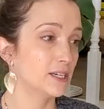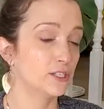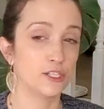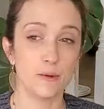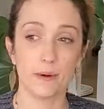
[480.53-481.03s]

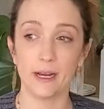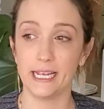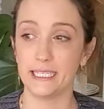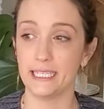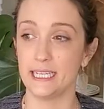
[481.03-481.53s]
super
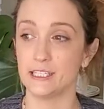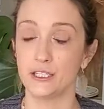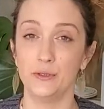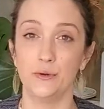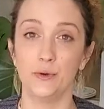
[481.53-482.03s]
easy
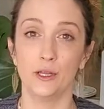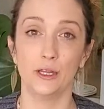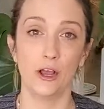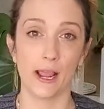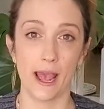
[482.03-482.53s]
to
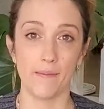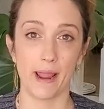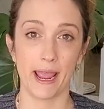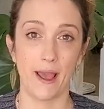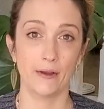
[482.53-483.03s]
look at
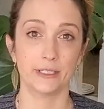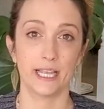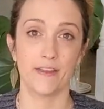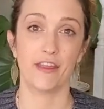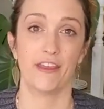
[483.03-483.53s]
my house
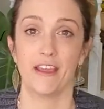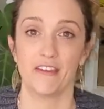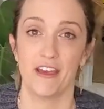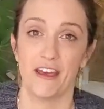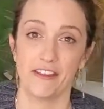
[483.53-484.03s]
and think
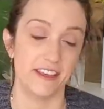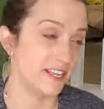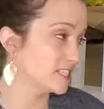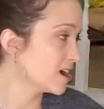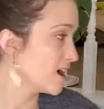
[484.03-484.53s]
that
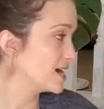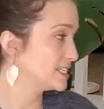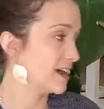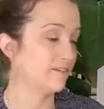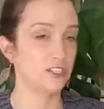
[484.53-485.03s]
these guys
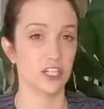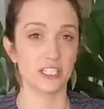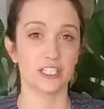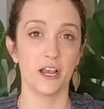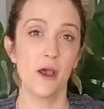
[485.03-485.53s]
have
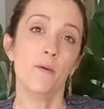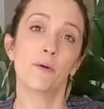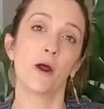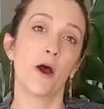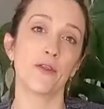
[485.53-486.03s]
just
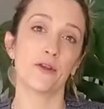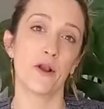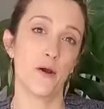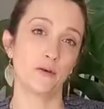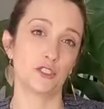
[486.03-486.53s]
put on
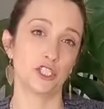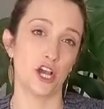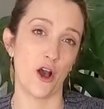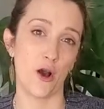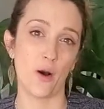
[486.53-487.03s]
their own
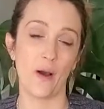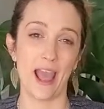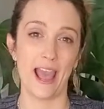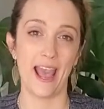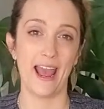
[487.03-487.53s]
show
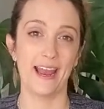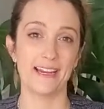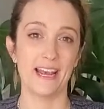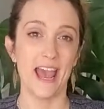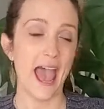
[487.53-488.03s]

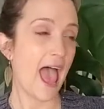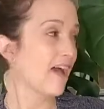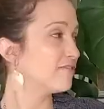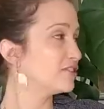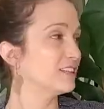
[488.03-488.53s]
and
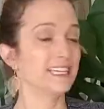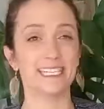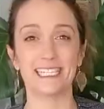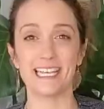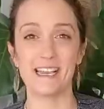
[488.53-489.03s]

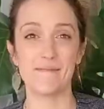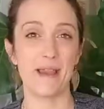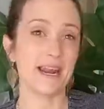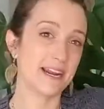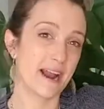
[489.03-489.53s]
effortlessly
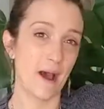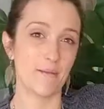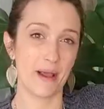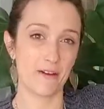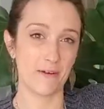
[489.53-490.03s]
made it up
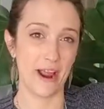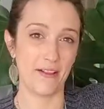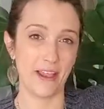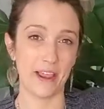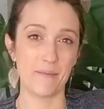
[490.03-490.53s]
my
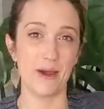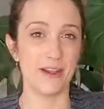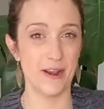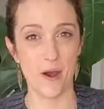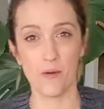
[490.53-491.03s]
railing, but
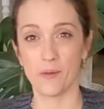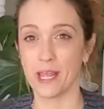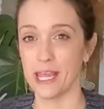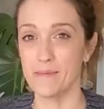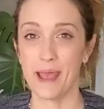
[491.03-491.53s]
no,
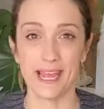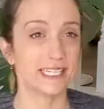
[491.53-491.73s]
we pay